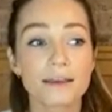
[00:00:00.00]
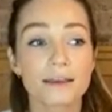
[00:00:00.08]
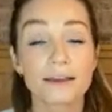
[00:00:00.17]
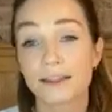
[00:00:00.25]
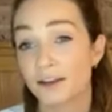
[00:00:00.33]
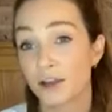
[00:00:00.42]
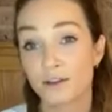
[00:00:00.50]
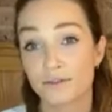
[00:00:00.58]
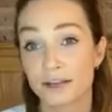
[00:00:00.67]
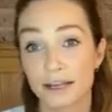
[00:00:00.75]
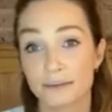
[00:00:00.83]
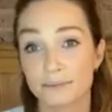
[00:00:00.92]
then COVID
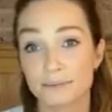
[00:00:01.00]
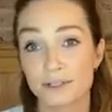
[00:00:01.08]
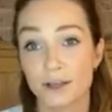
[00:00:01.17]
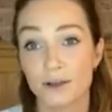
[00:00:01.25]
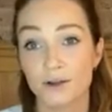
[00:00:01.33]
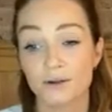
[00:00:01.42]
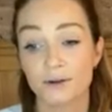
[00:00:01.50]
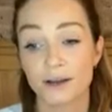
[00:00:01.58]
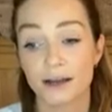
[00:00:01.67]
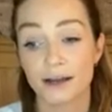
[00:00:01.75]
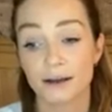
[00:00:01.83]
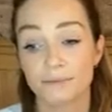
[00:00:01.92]
hit, so
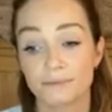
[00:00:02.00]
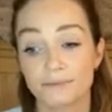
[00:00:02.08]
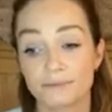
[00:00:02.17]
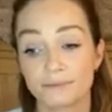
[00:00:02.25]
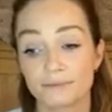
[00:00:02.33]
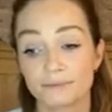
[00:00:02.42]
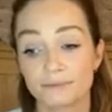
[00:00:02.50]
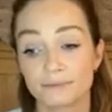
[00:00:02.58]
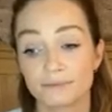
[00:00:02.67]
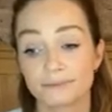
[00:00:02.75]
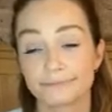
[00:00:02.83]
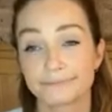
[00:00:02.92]

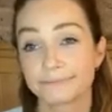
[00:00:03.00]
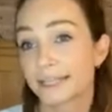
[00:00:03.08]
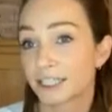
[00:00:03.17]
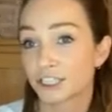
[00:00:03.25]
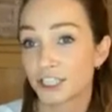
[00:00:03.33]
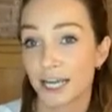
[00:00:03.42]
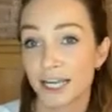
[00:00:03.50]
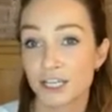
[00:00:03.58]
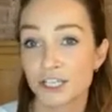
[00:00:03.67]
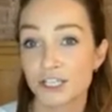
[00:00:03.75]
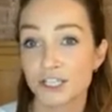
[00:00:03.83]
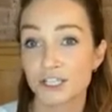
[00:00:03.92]
that
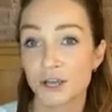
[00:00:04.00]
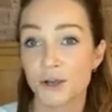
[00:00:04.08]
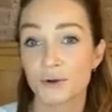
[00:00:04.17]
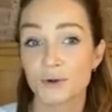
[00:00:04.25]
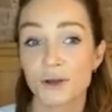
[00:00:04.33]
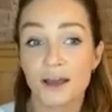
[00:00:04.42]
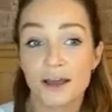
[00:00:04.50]
changed. So